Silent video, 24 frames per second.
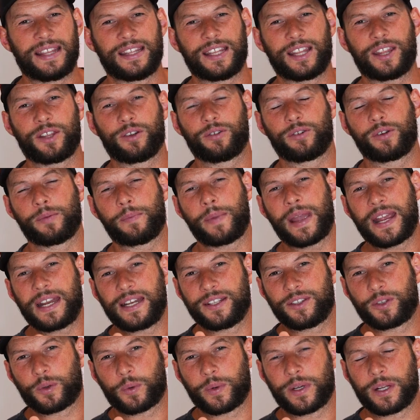and then the
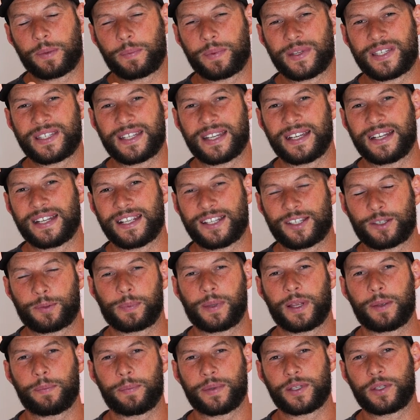remaining 20% is
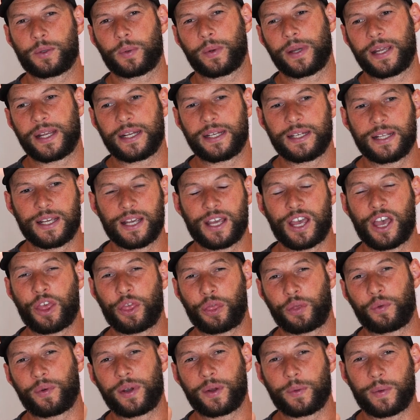split between
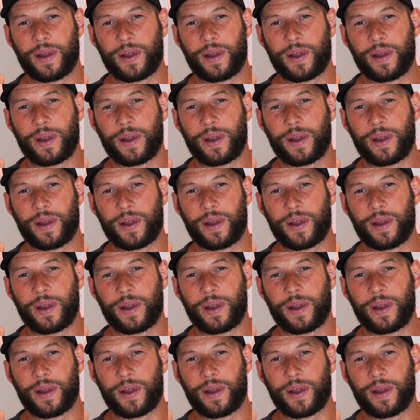three